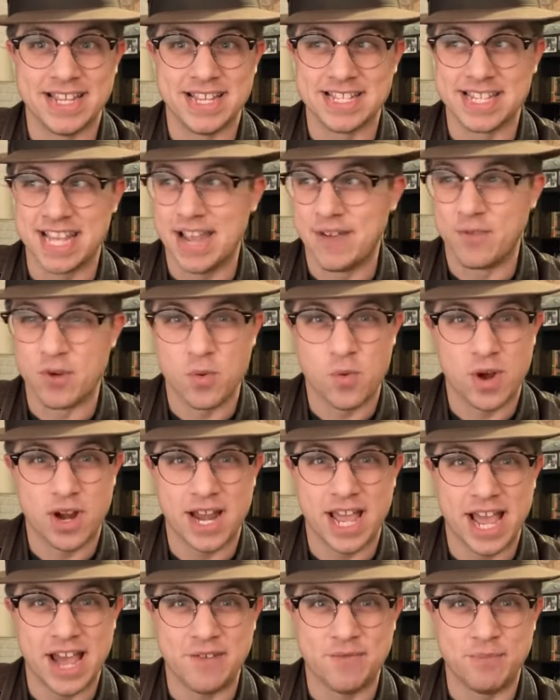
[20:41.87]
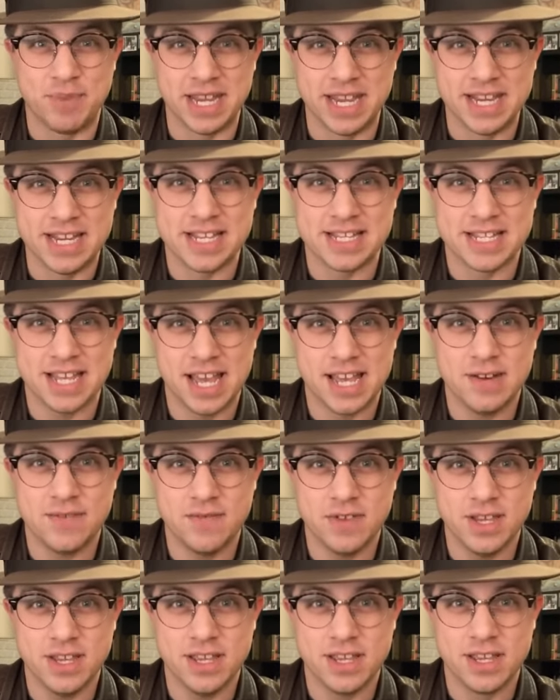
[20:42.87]
Does everyone have penis
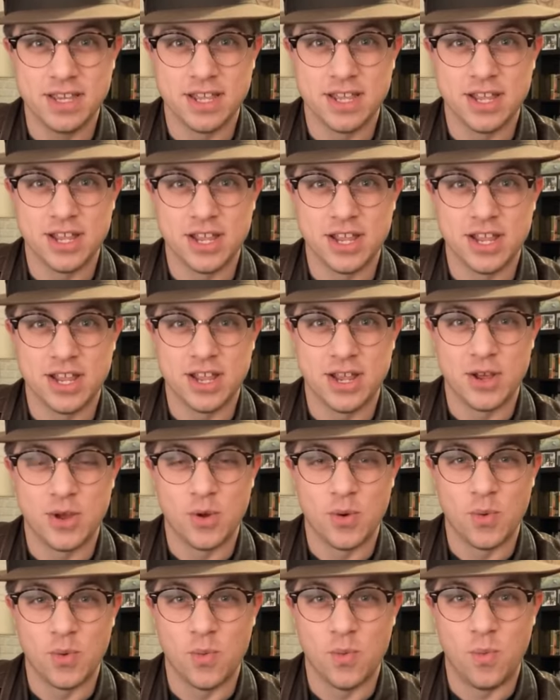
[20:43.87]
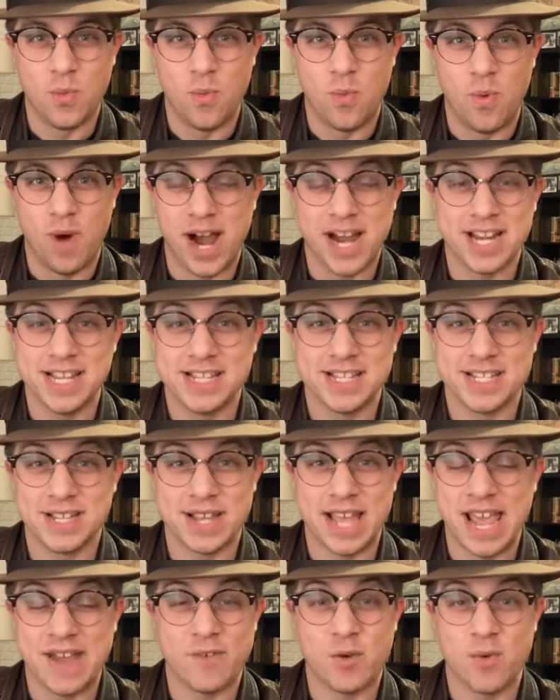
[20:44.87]
envy? Why is
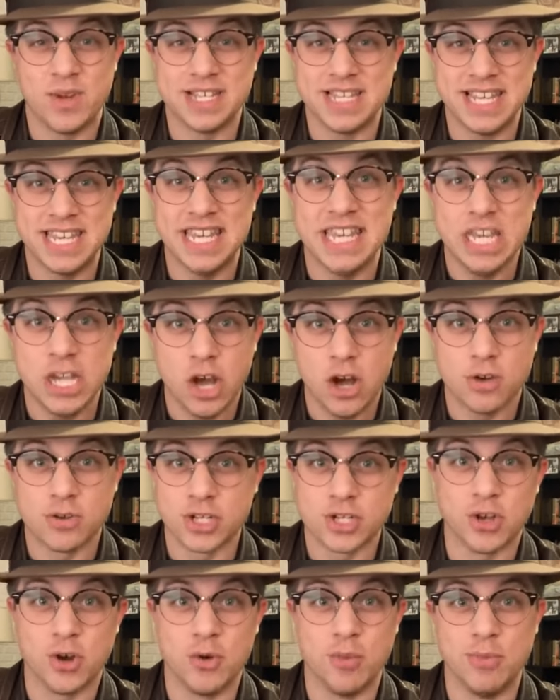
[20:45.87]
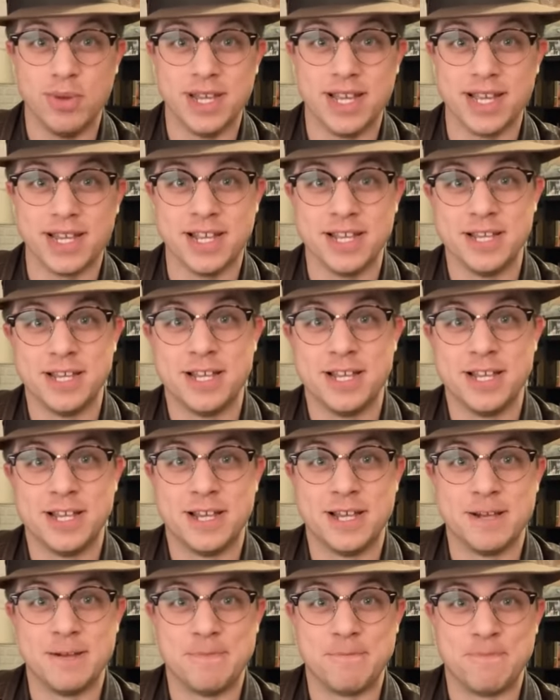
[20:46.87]
everyone's ego so big?
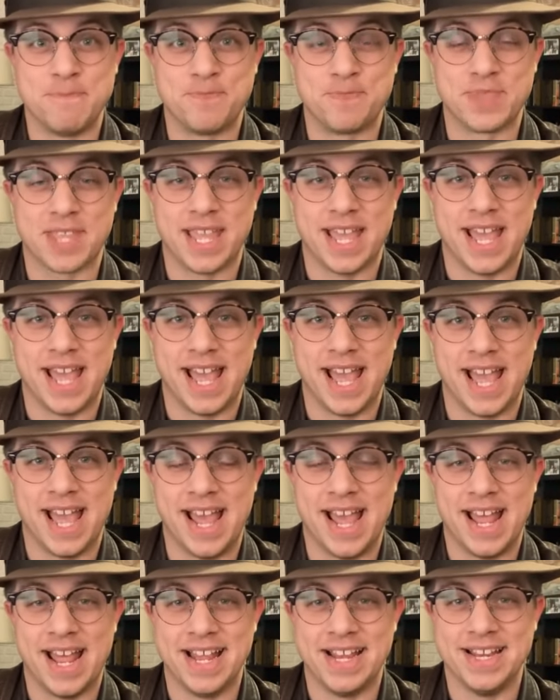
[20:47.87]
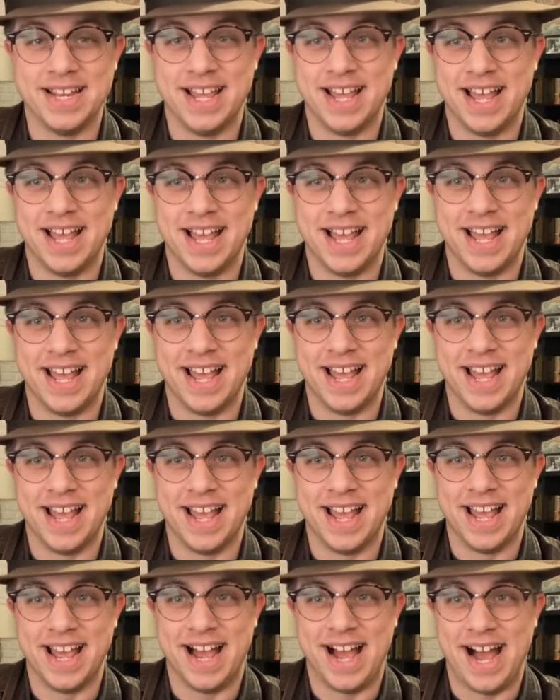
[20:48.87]
And
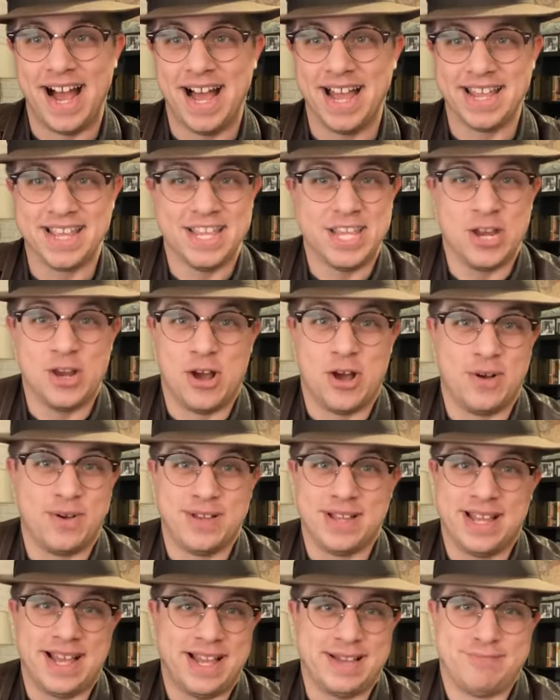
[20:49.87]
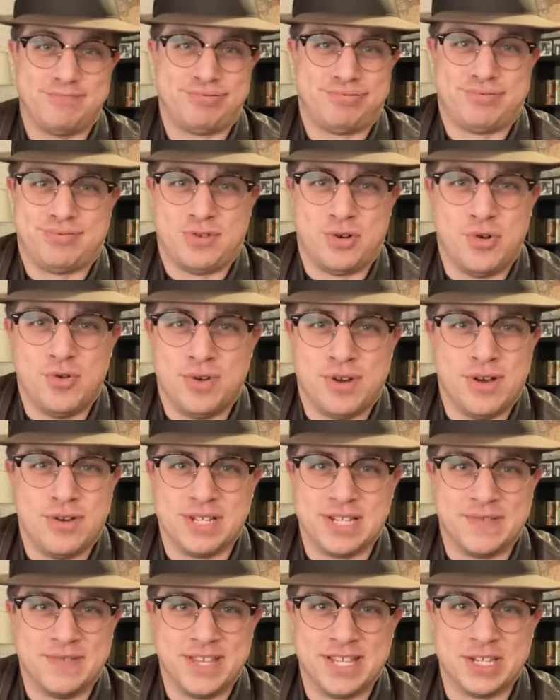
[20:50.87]
who
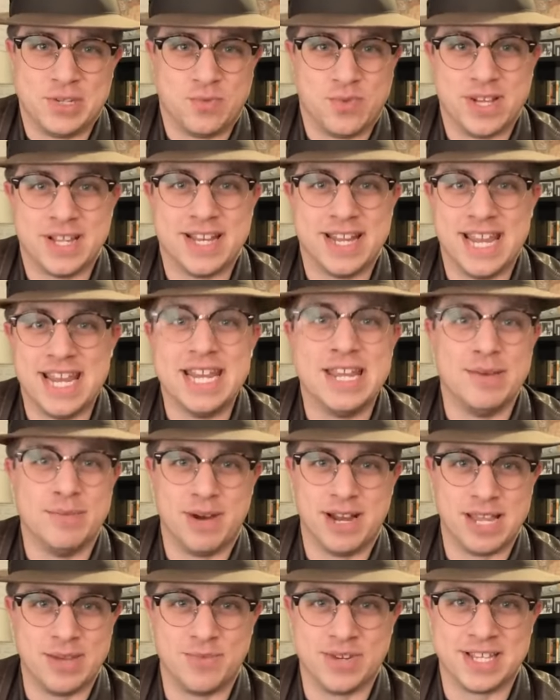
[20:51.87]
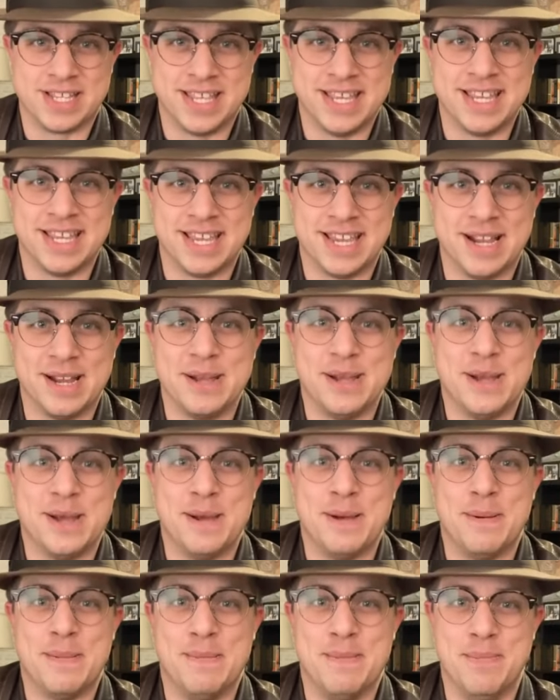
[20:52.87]
knows if this is what anybody was thinking,
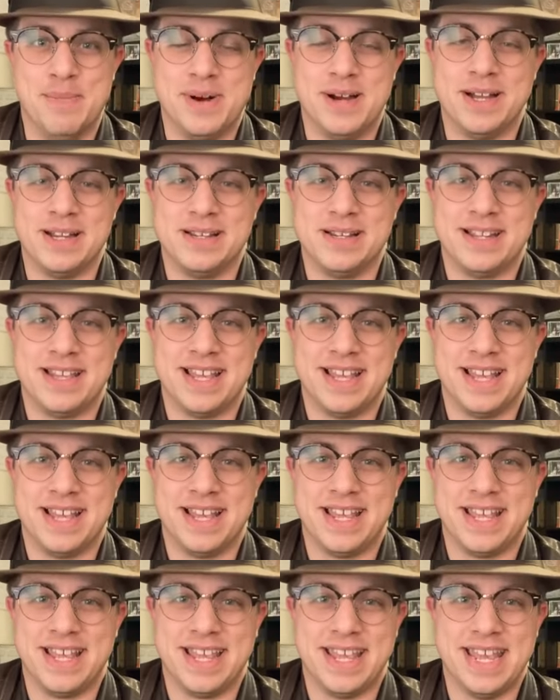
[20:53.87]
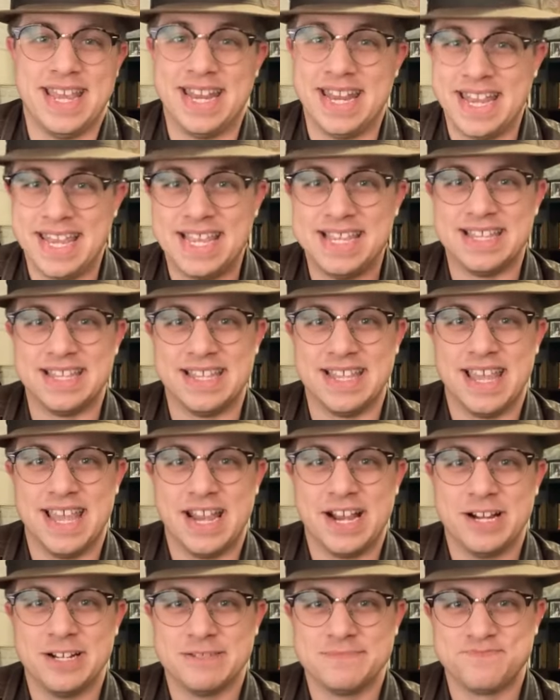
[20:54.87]
but it is
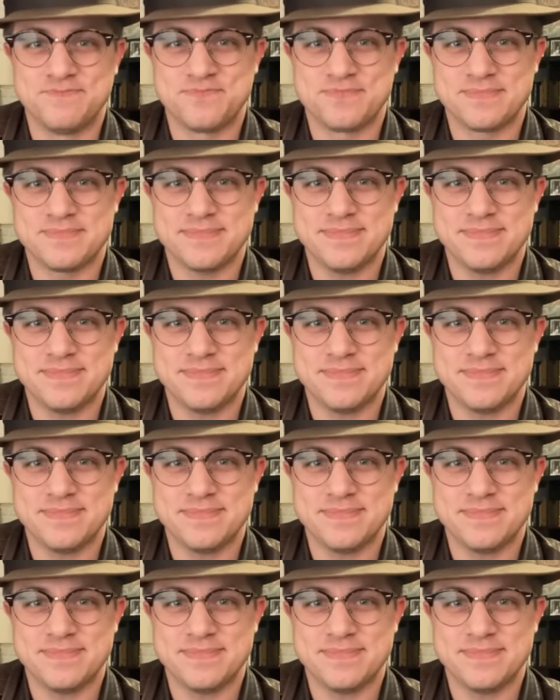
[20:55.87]
there,